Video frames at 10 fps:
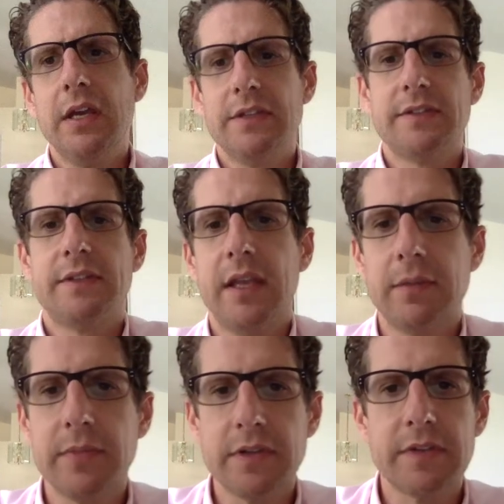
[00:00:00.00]

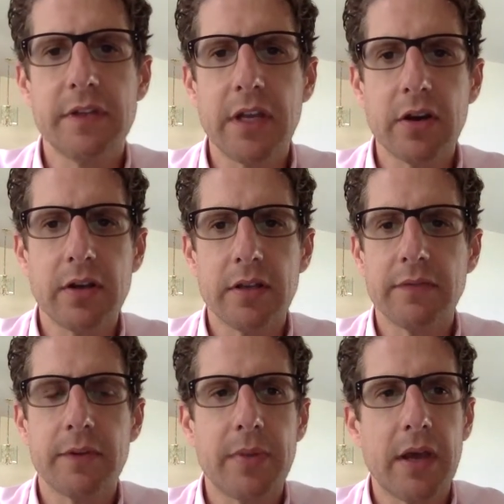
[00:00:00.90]
statements and
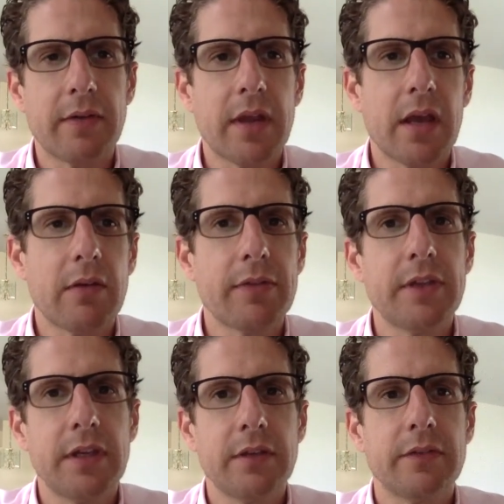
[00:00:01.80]
narratives about how
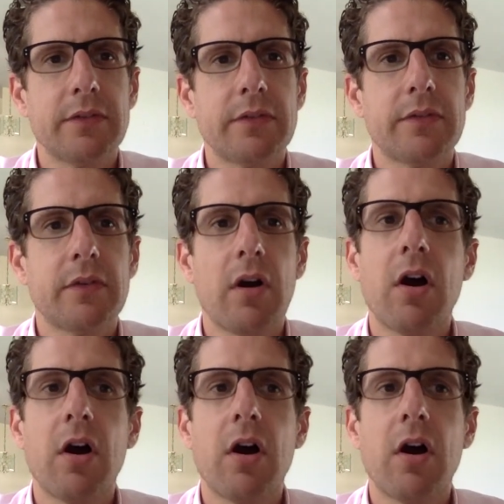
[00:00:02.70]
things